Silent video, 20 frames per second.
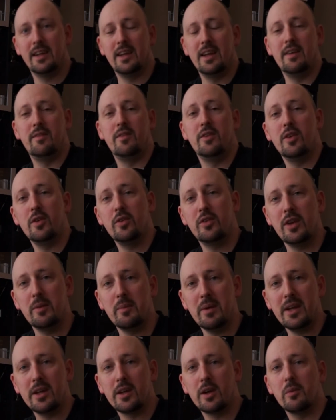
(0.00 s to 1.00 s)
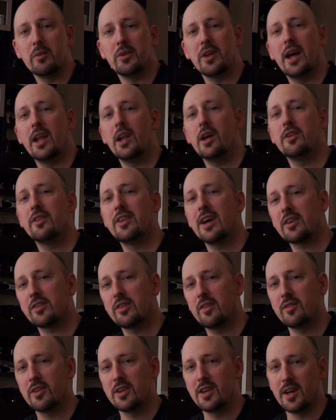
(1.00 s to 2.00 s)
If you do see me, come and say hello to
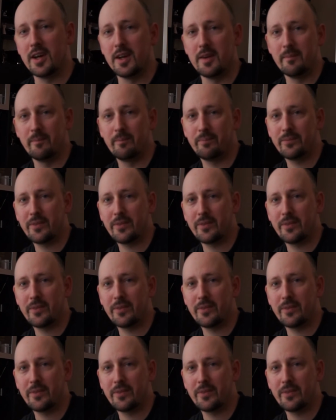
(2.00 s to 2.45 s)
Dax79